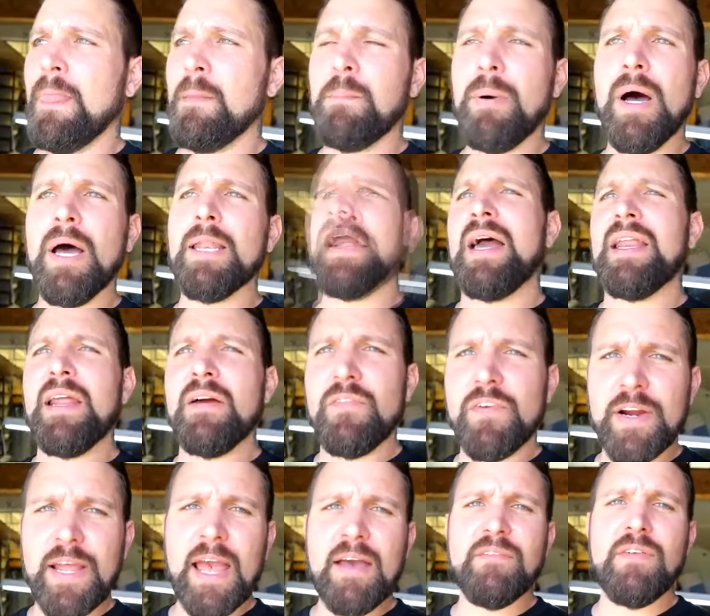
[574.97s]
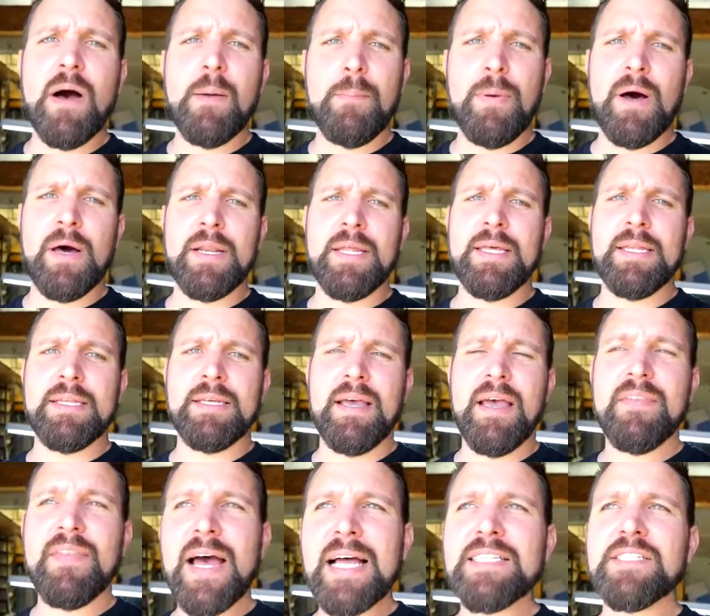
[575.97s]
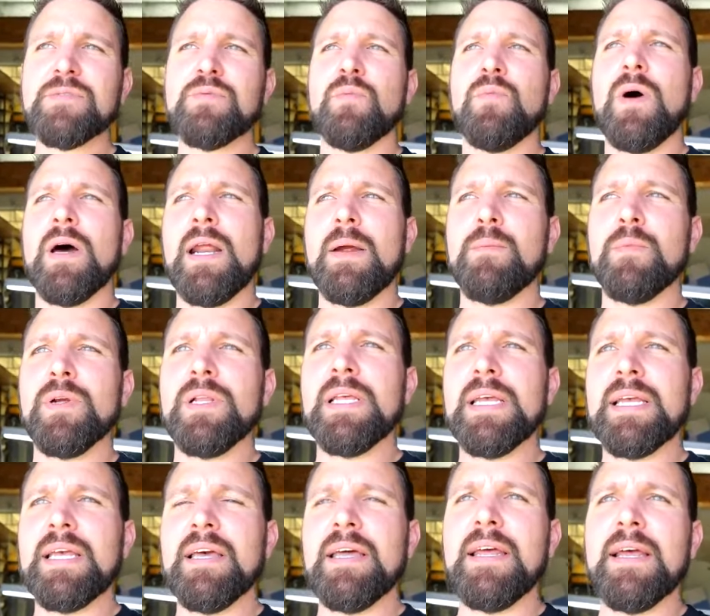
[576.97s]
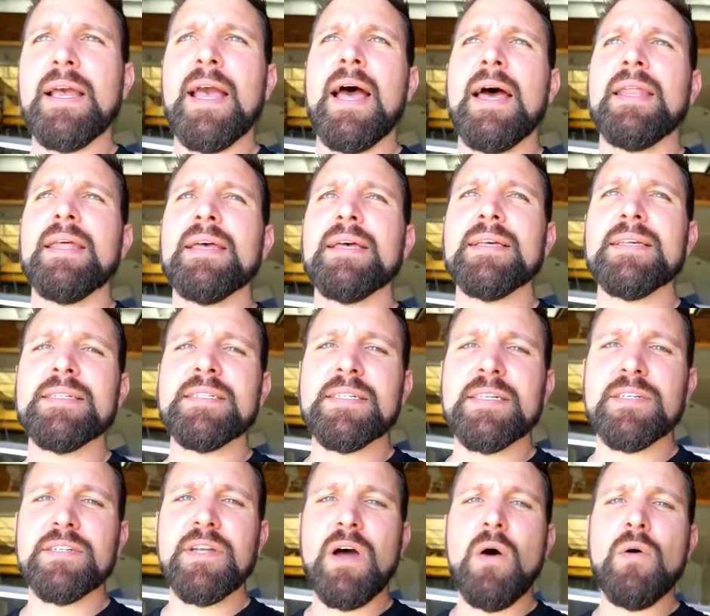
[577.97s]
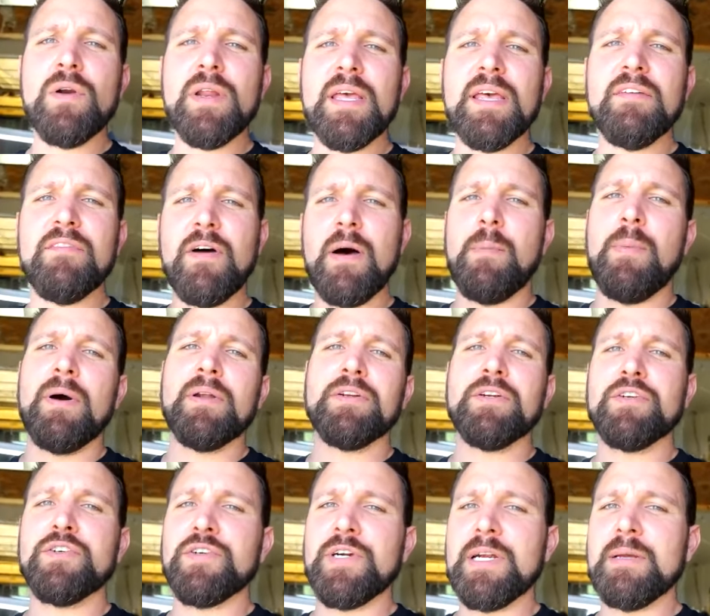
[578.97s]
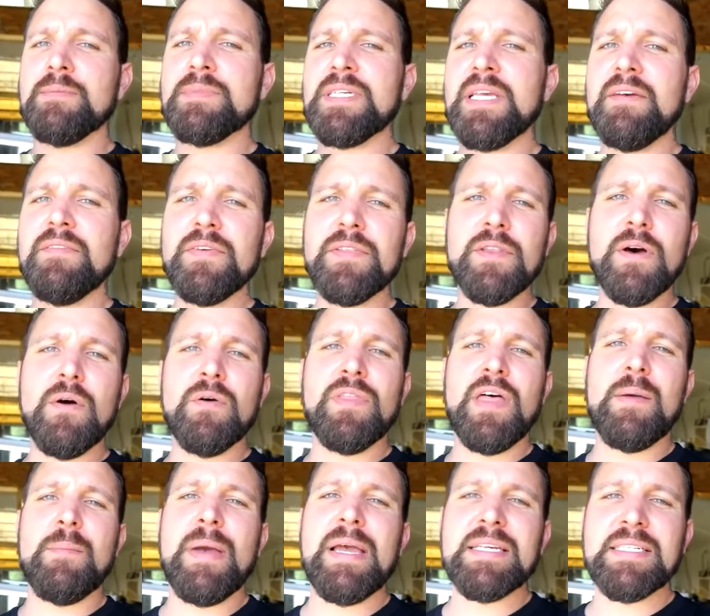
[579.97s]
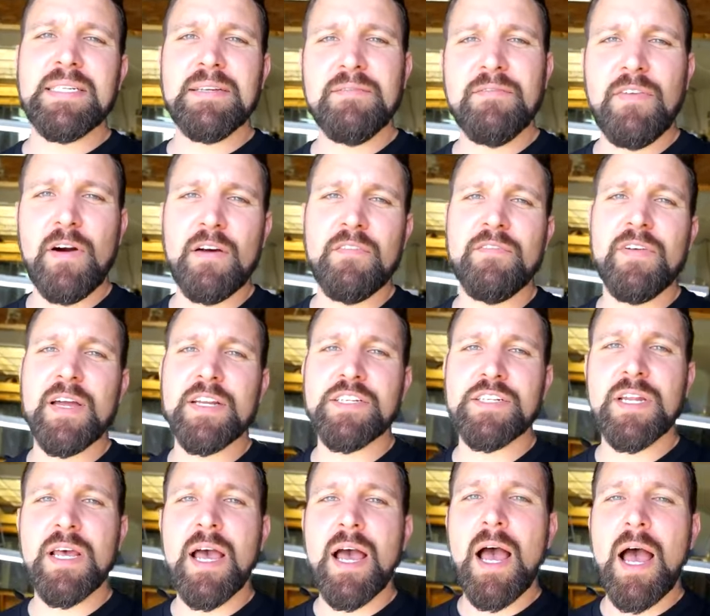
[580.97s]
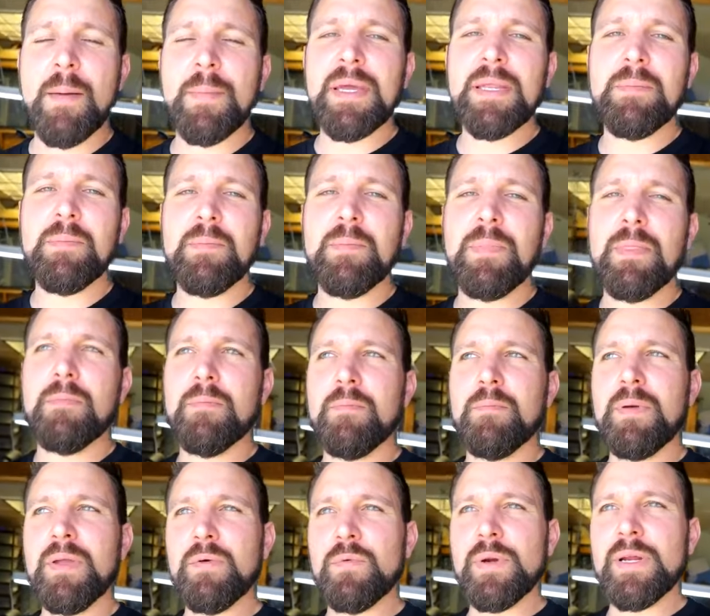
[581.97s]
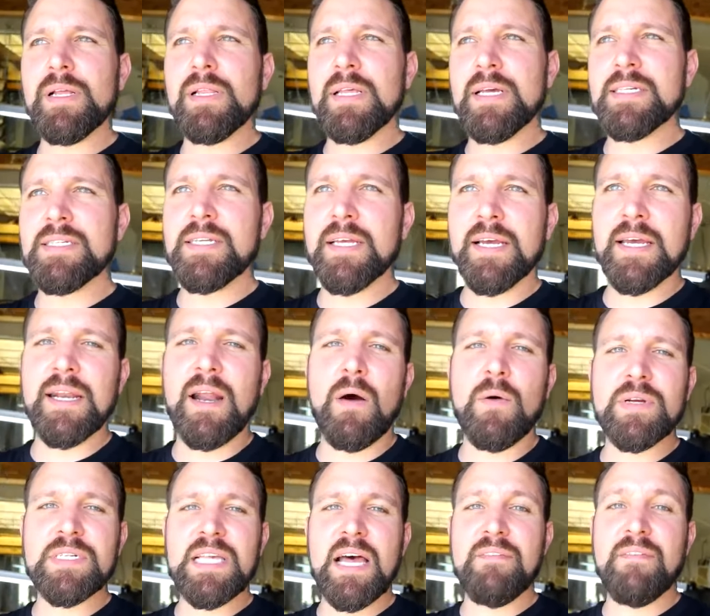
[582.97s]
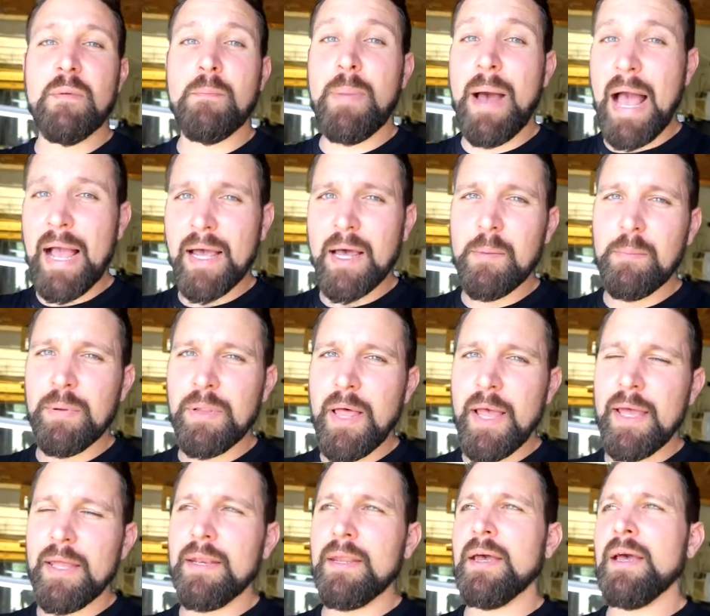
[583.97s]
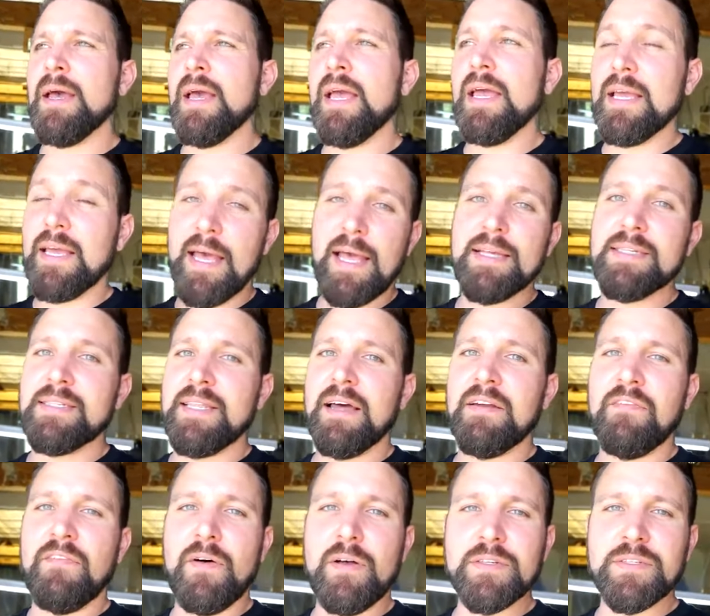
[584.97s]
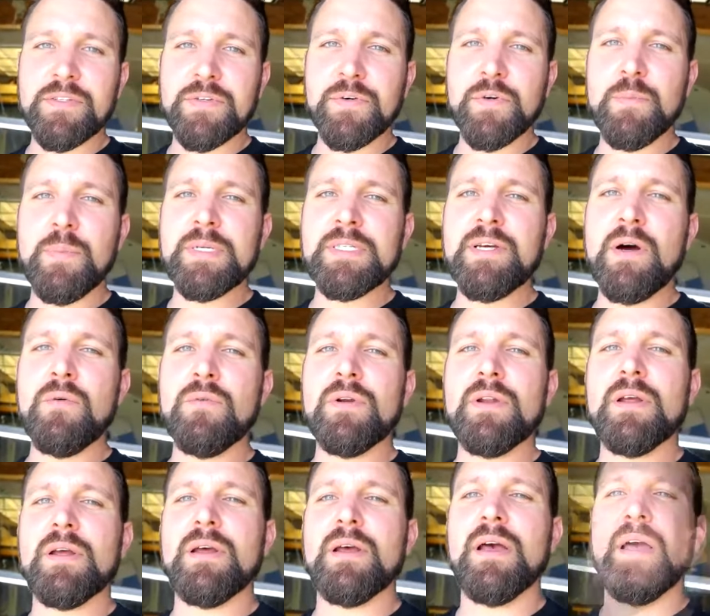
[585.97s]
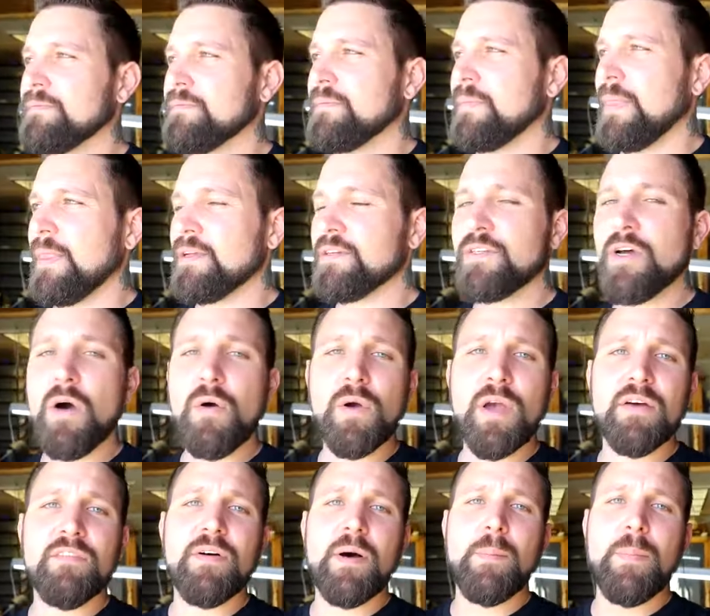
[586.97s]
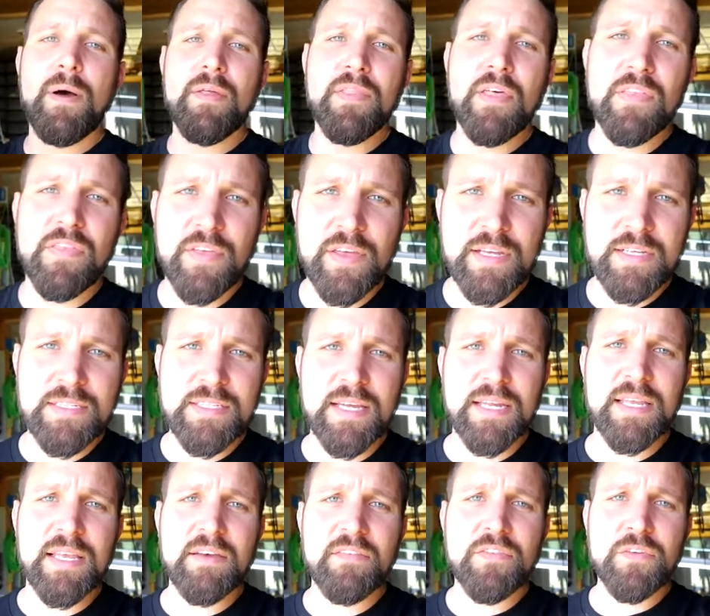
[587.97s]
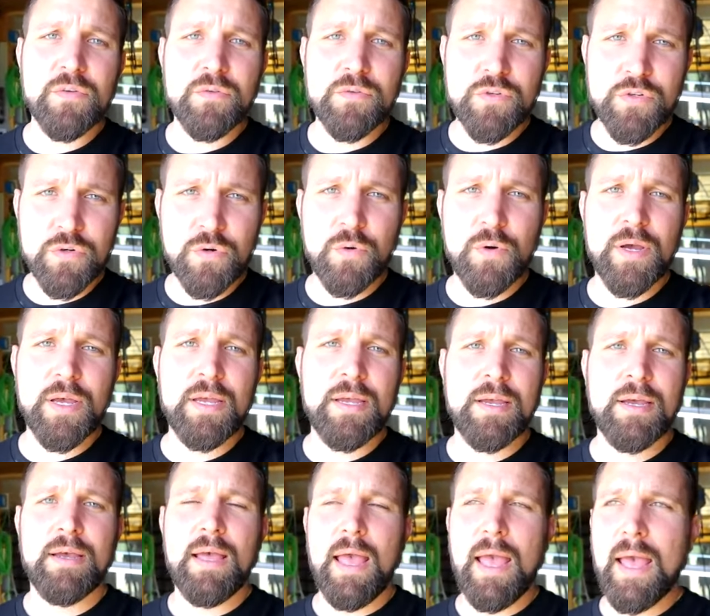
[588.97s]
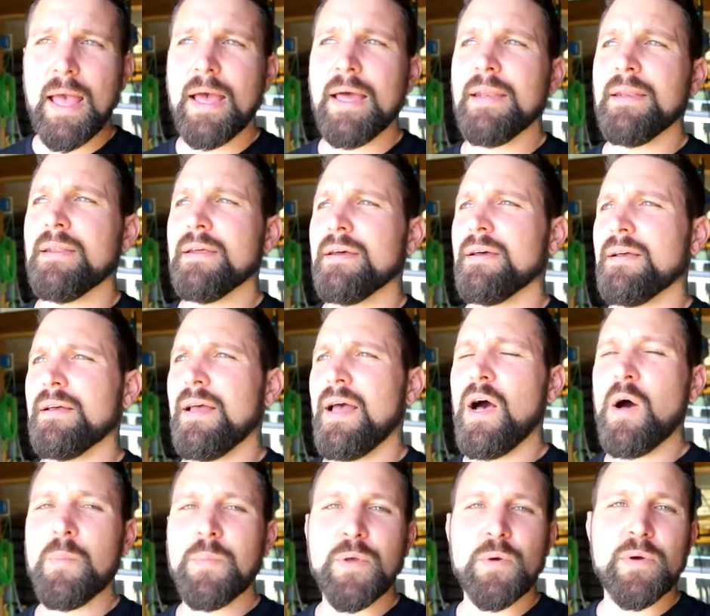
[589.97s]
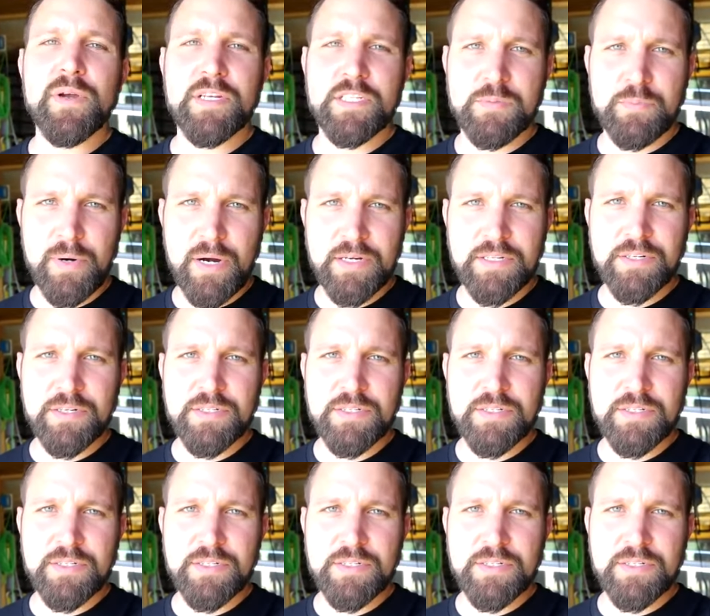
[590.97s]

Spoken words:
But I never gave up on it. And that's what I'm really getting at is don't give up on your dreams, even though they may seem far-fetched. I mean, be realistic and always have a backup plan in case that falls through. But don't give up on the things that give you joy and help you express